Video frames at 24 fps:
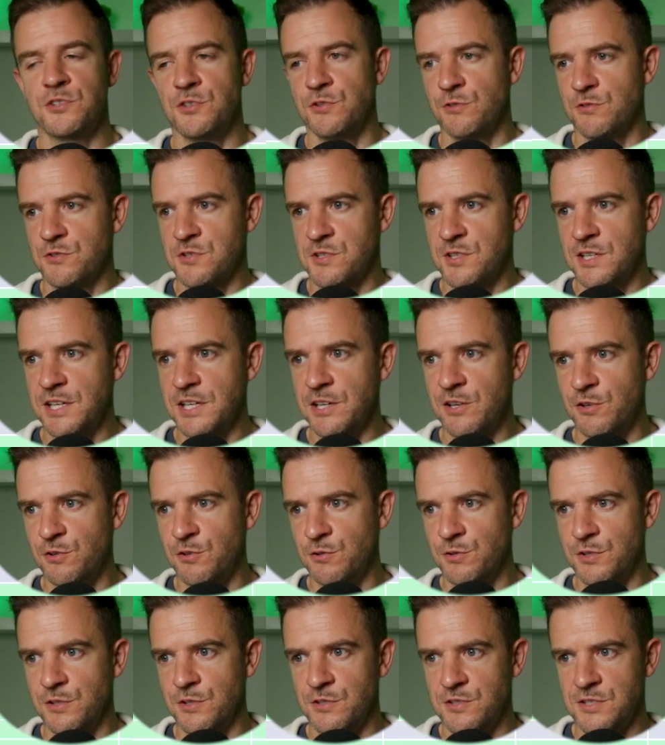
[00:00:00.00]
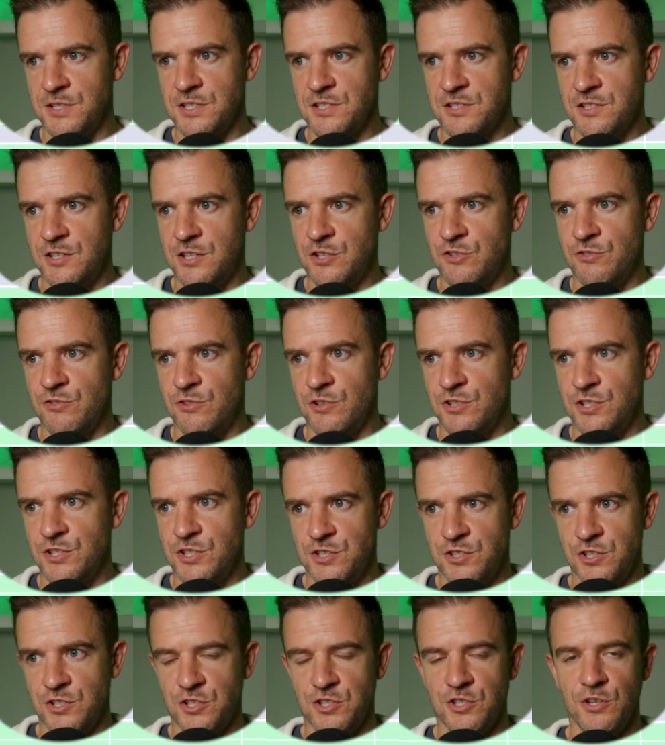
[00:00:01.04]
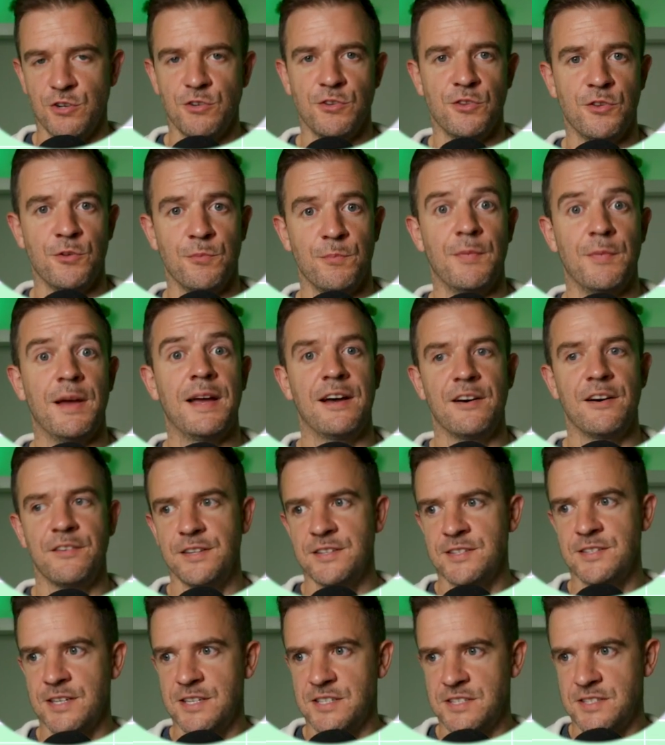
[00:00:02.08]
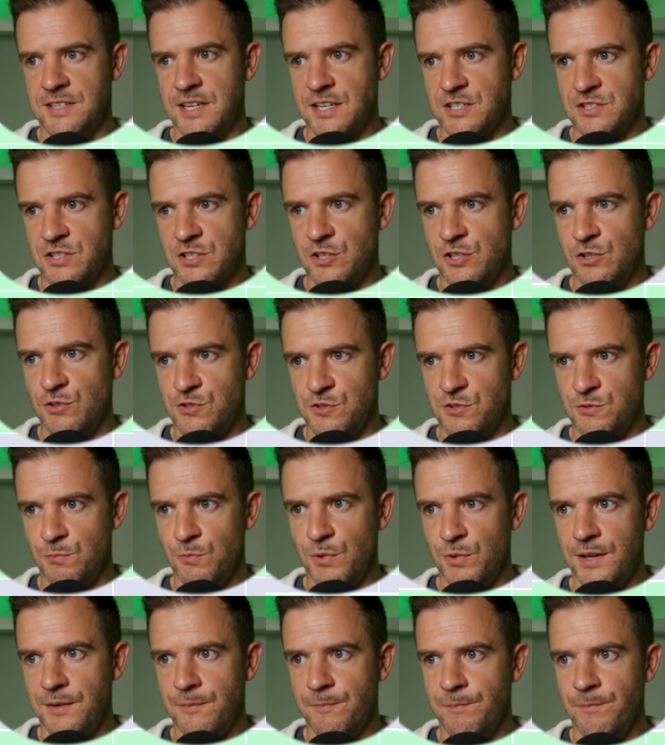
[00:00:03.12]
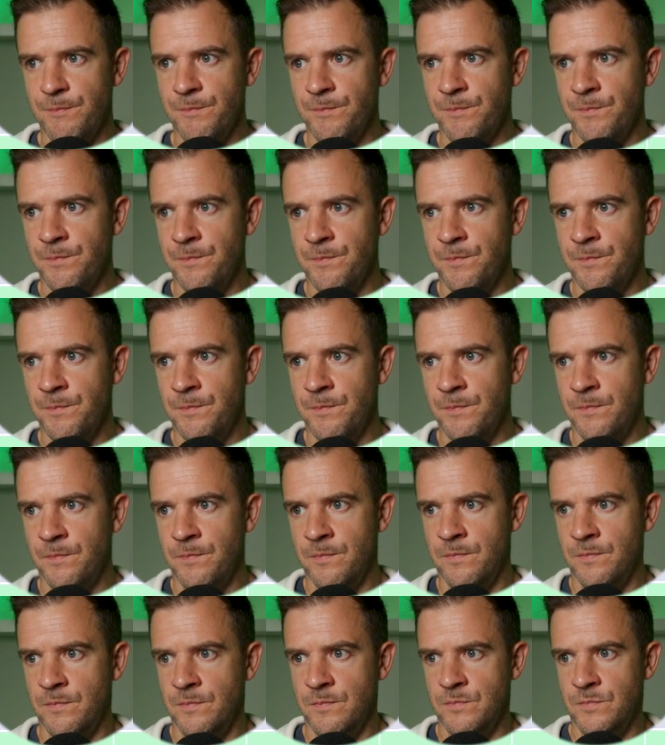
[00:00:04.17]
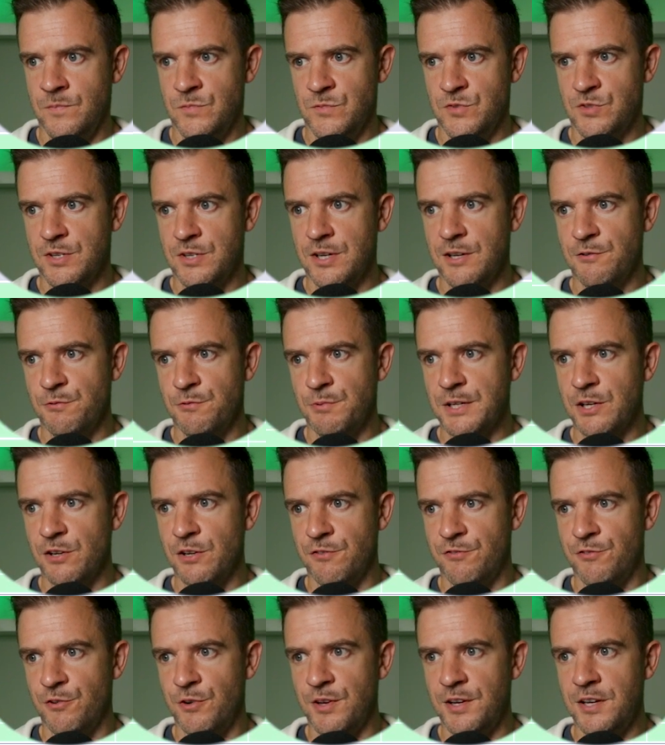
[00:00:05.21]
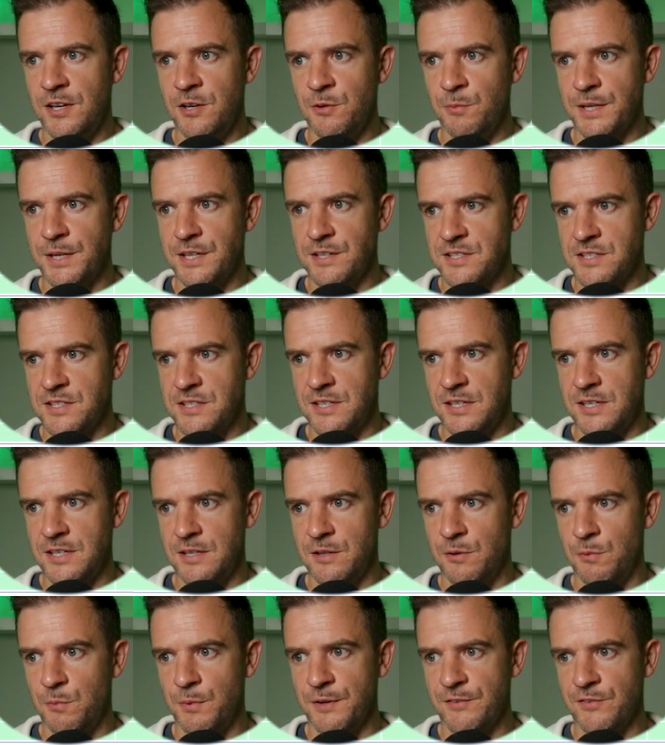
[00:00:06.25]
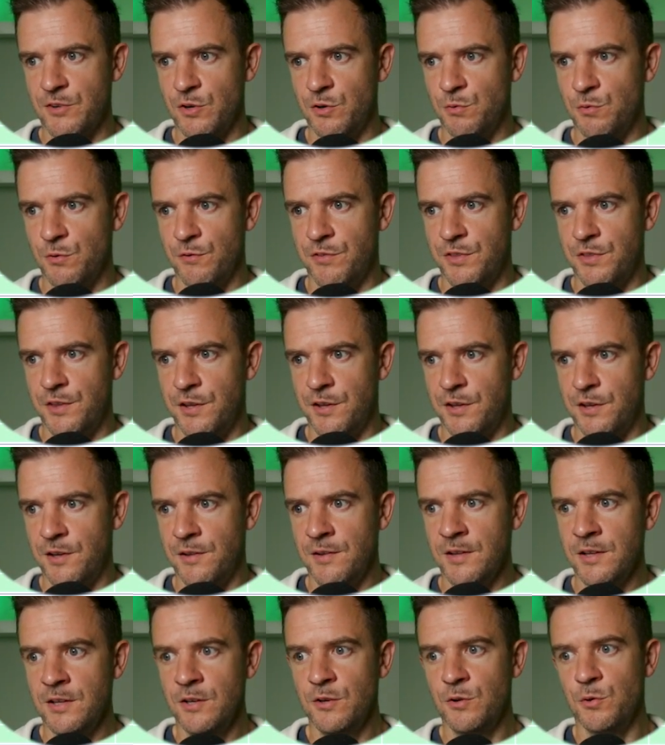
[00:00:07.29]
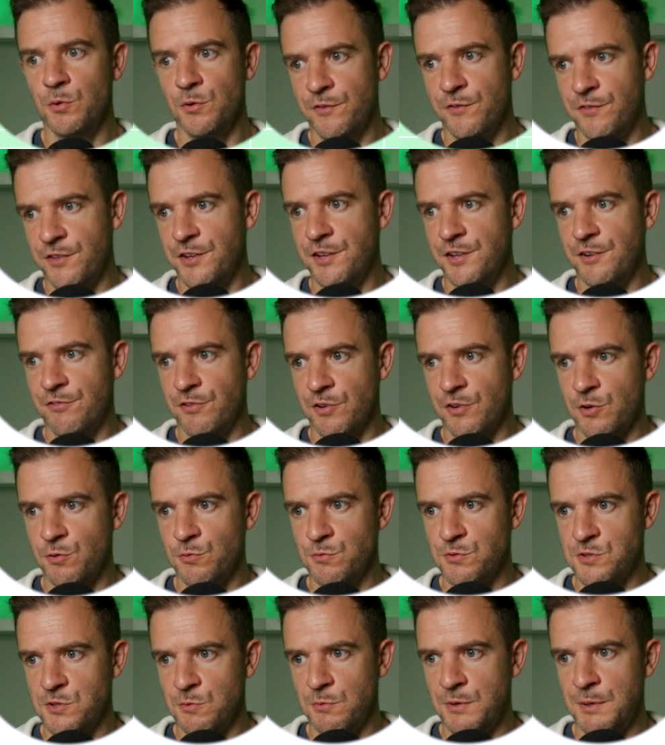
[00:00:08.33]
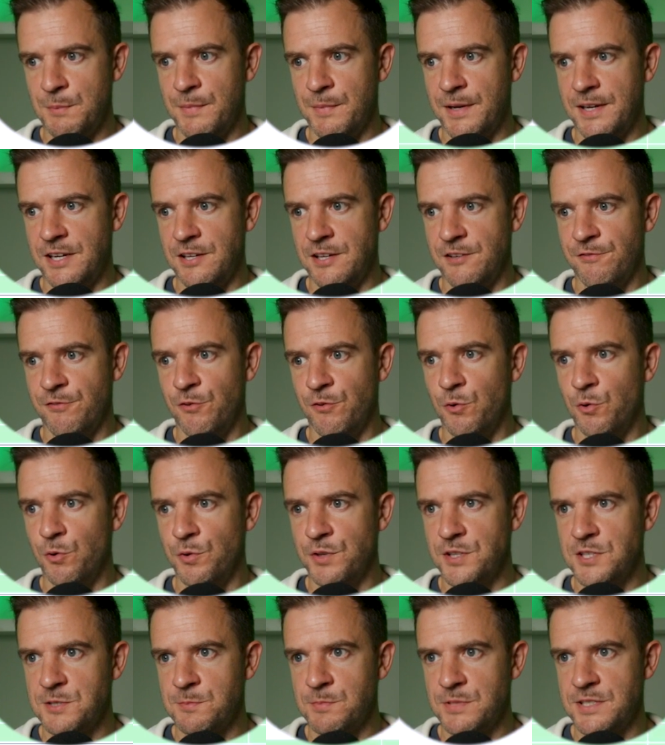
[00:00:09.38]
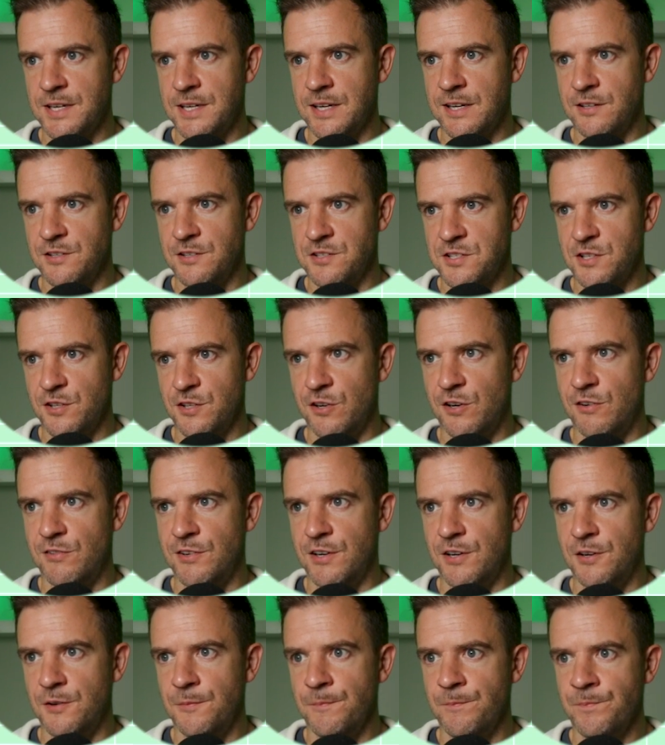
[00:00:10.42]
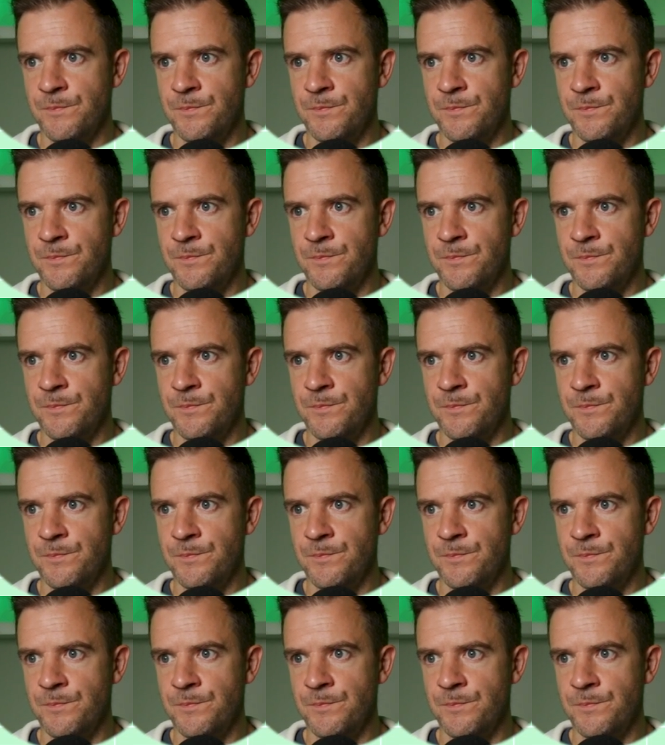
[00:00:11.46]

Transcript: to your stakeholders, etc., just to show them how the test execution went. So again, if we go through here, we can see that we've got all of the different calls that we made for this particular scenario.